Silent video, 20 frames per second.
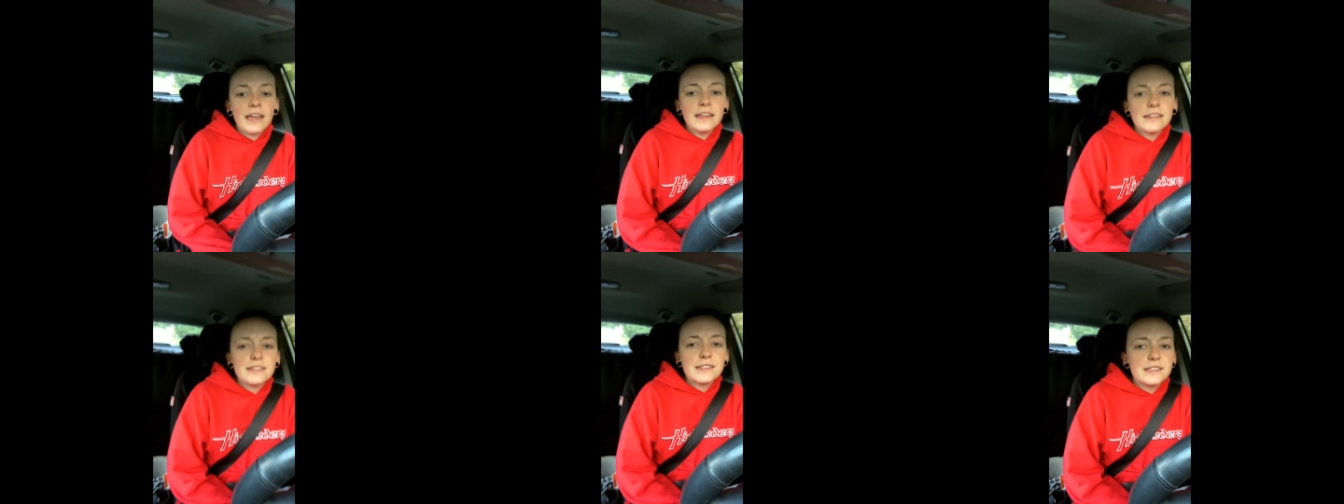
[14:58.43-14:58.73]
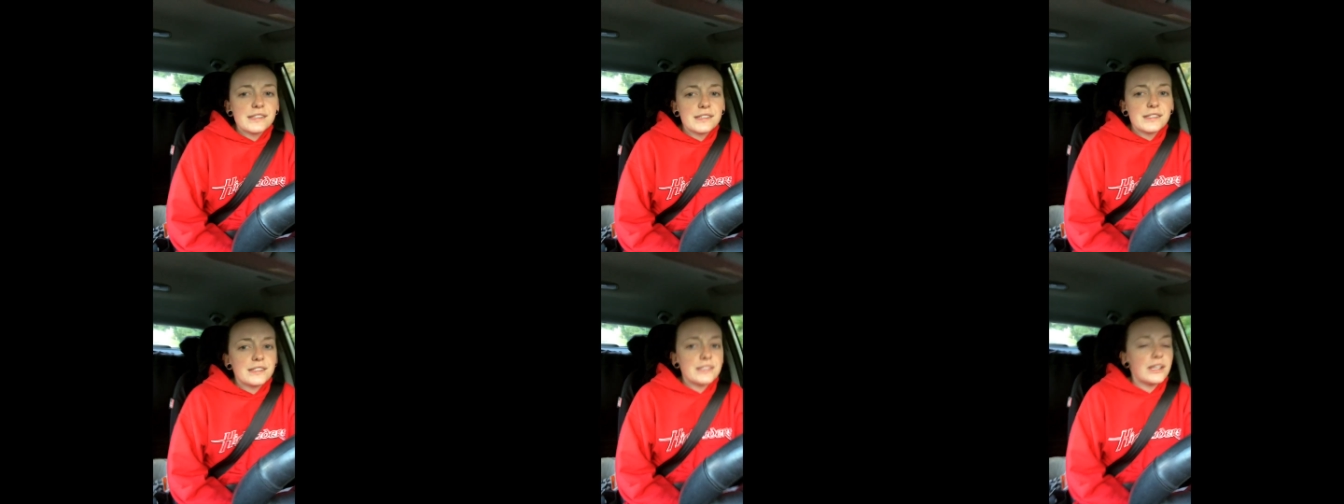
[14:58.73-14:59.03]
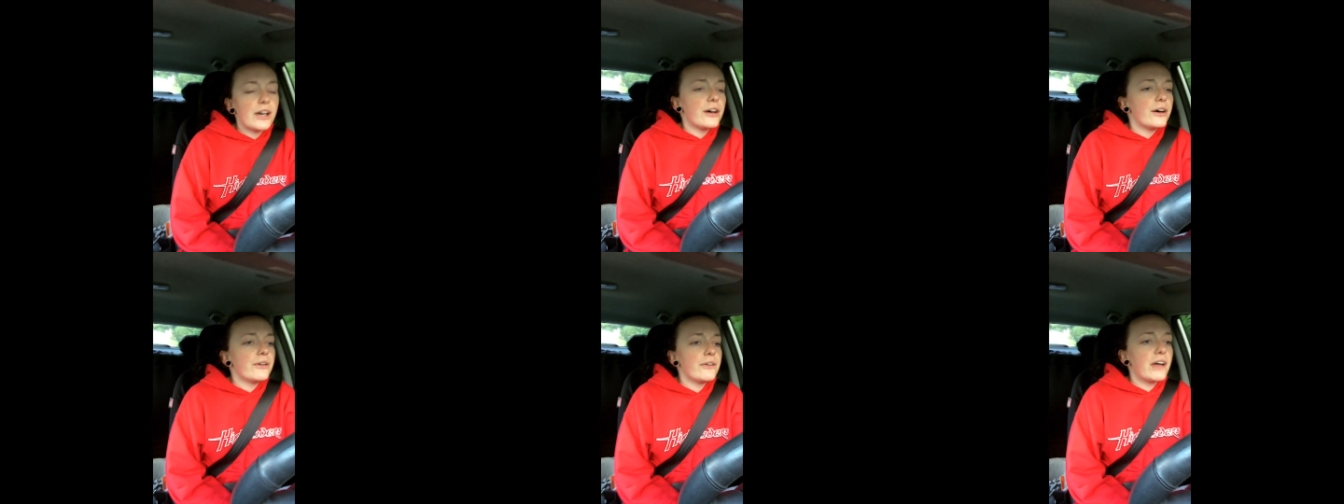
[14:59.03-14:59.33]
And
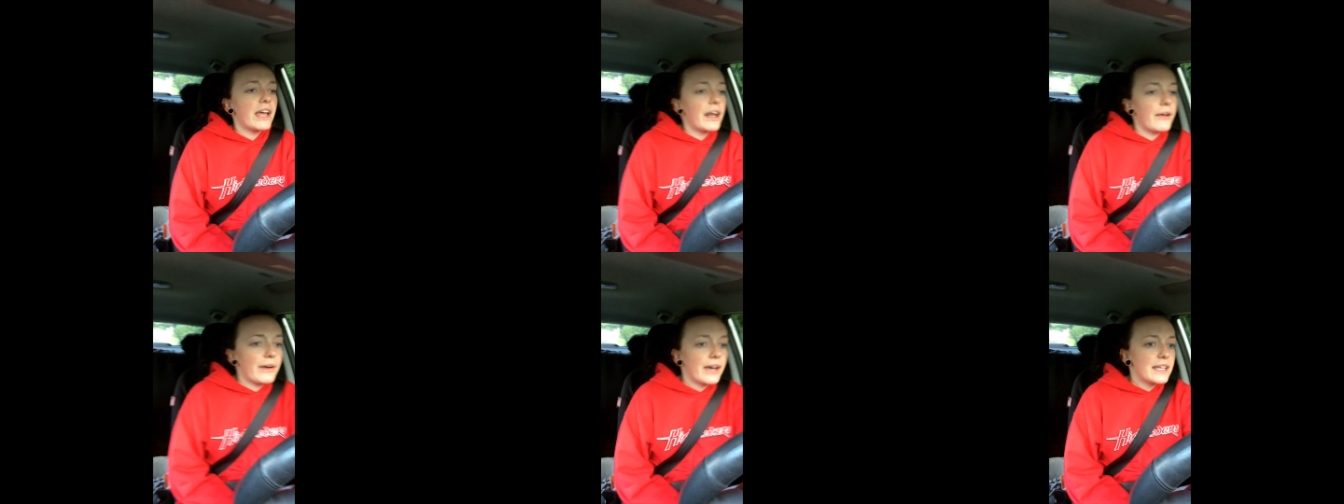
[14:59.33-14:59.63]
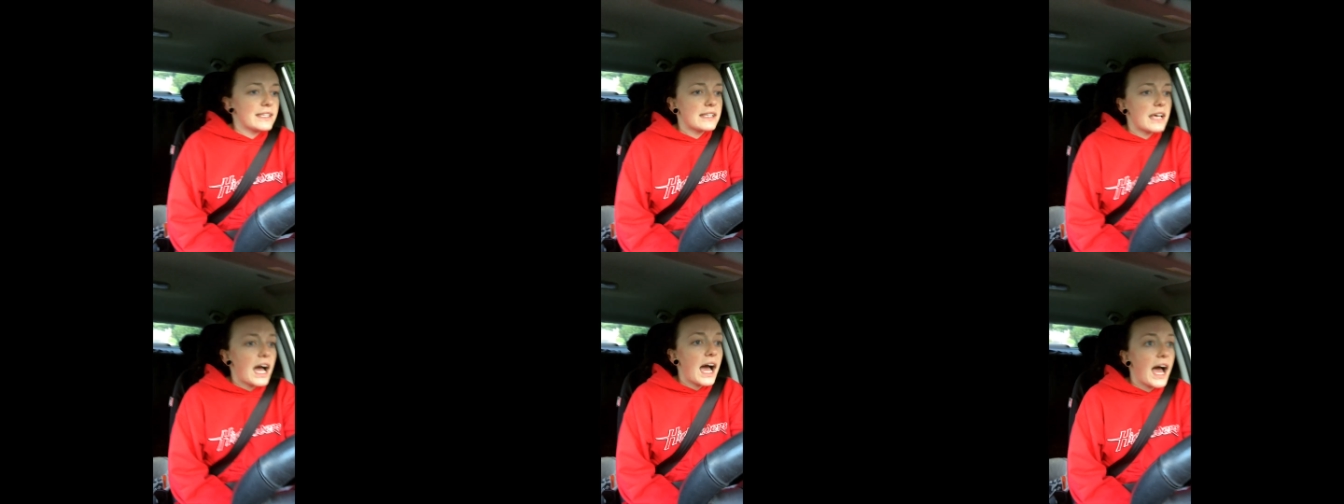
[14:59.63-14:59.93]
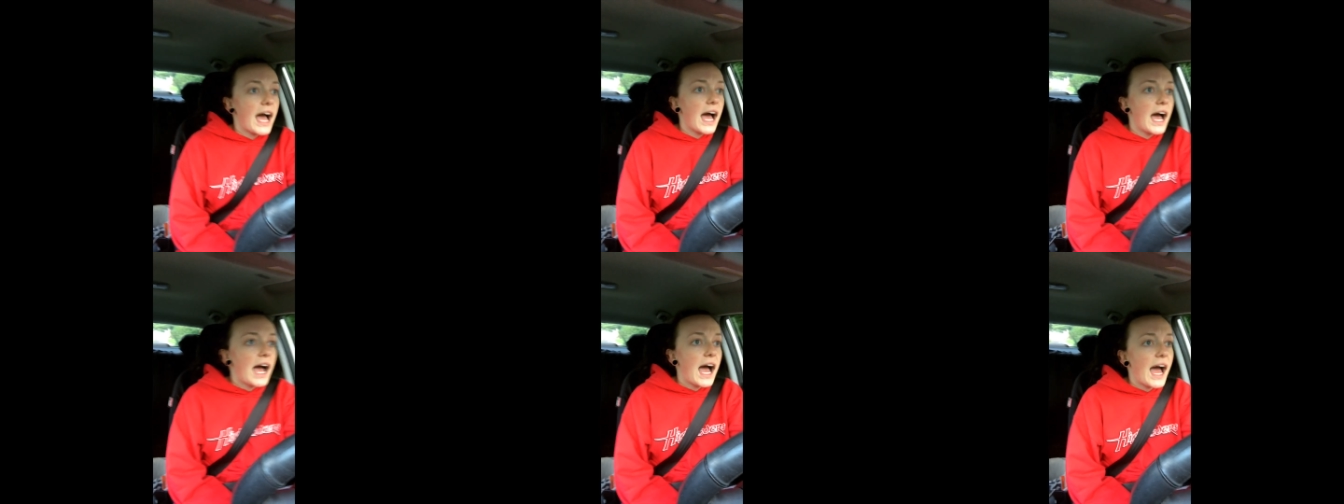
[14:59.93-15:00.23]
so anyways, uh,
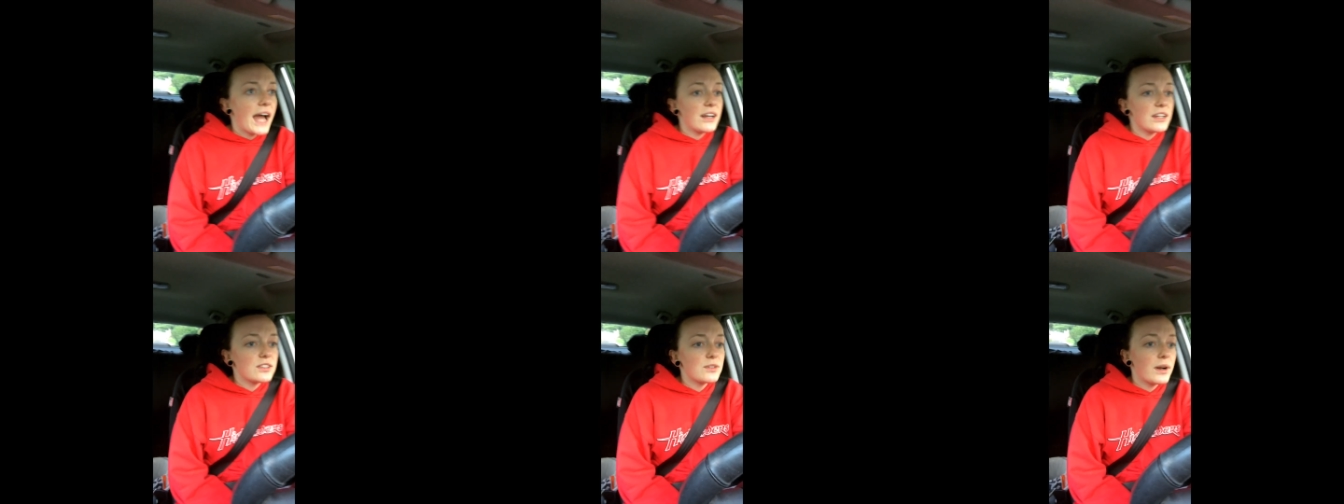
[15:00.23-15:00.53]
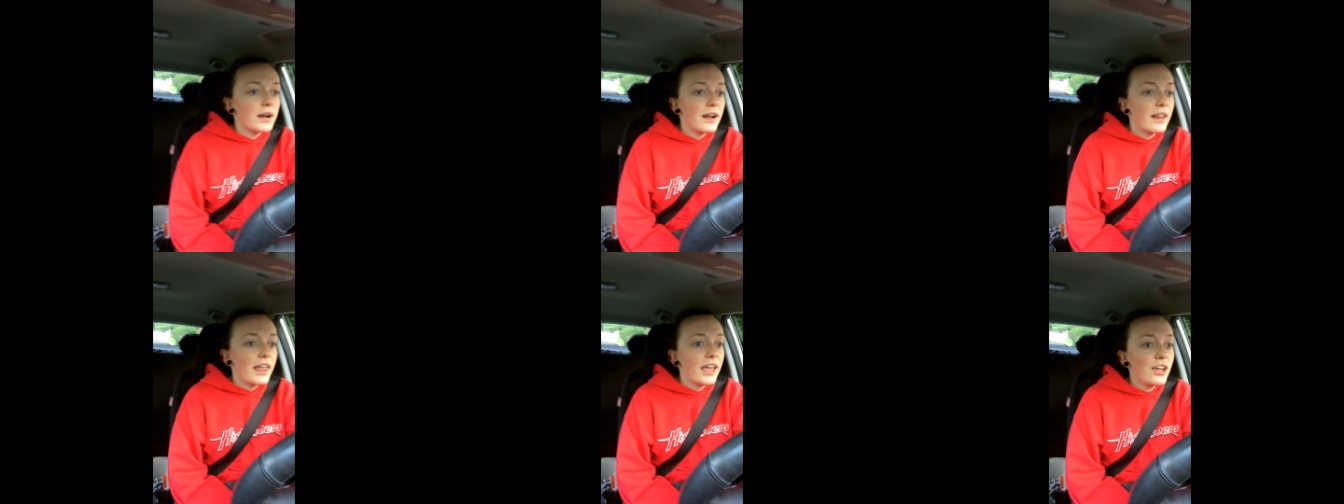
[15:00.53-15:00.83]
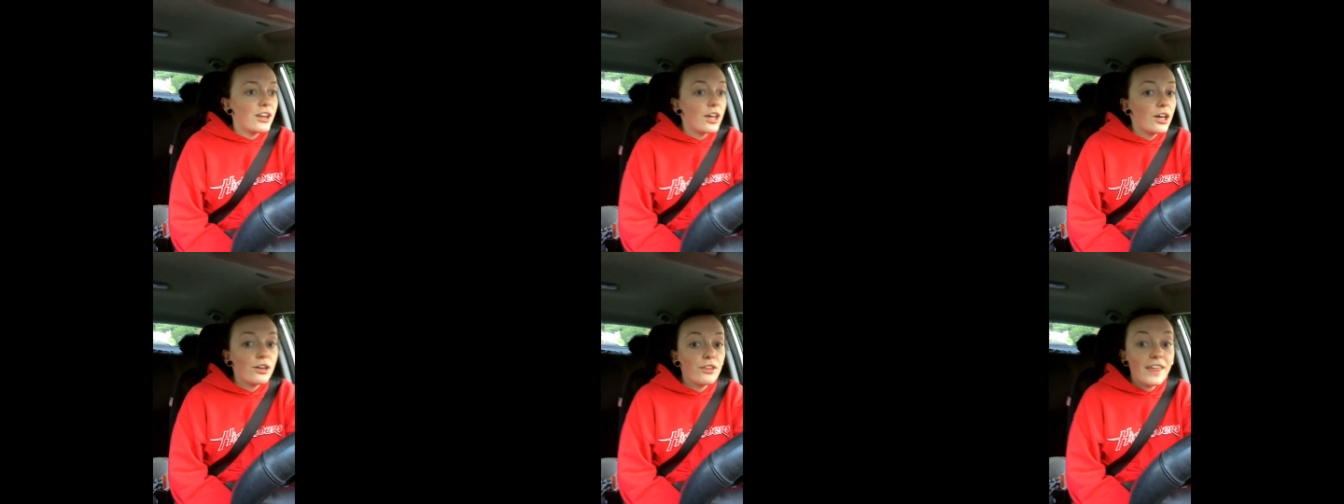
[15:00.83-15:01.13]
I just wanted to let you
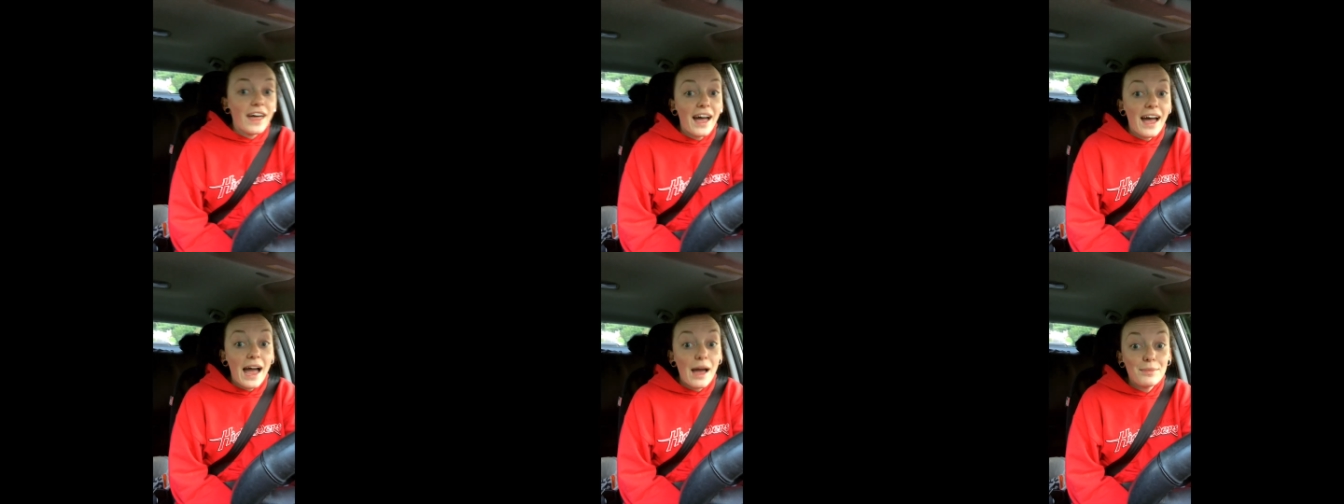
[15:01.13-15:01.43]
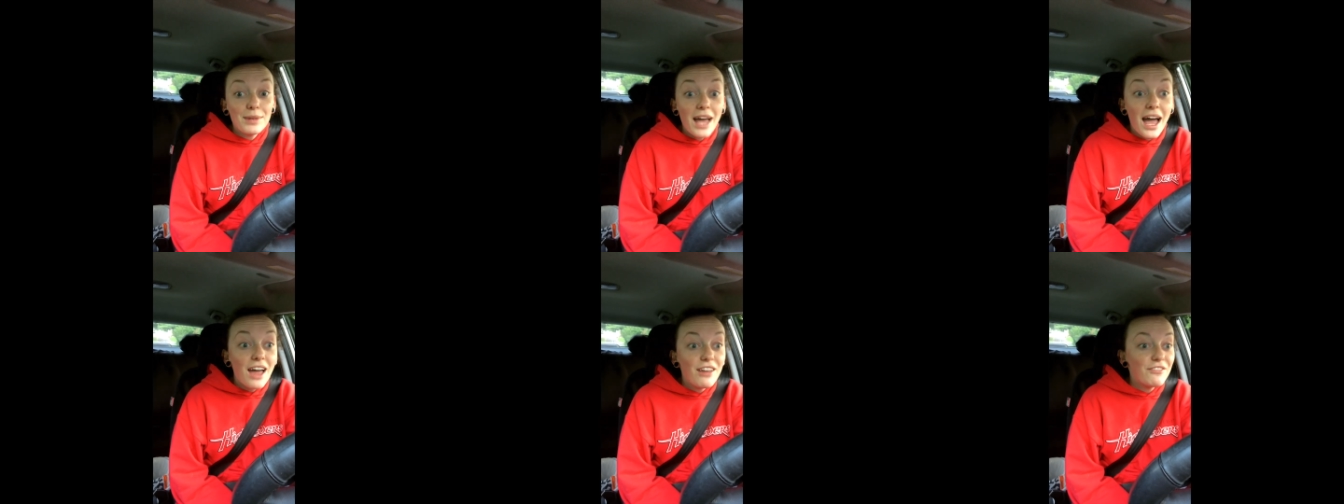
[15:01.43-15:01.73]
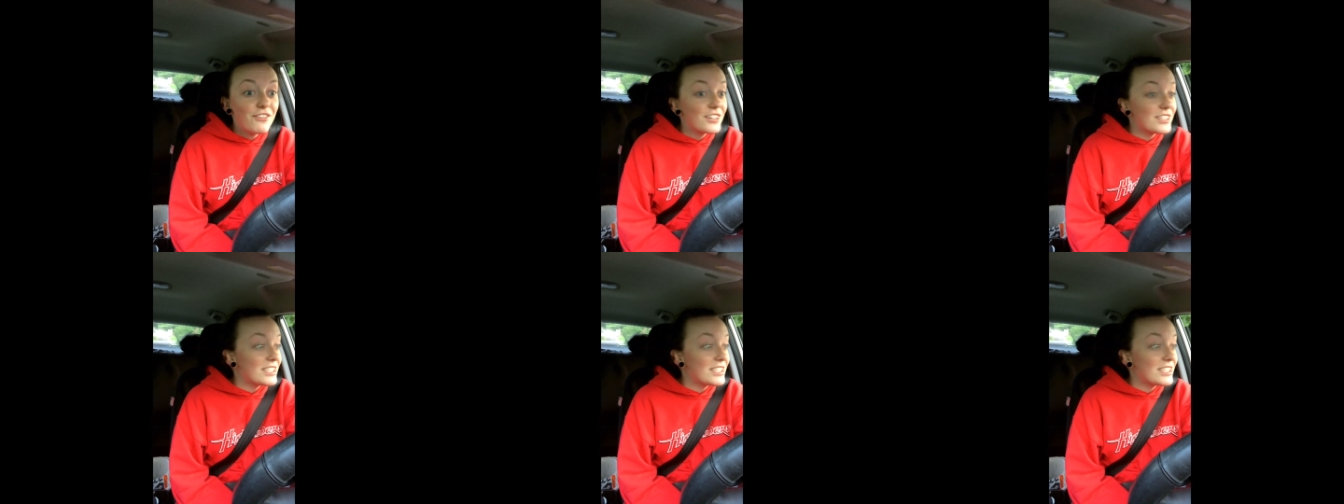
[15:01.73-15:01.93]
know that I'm done for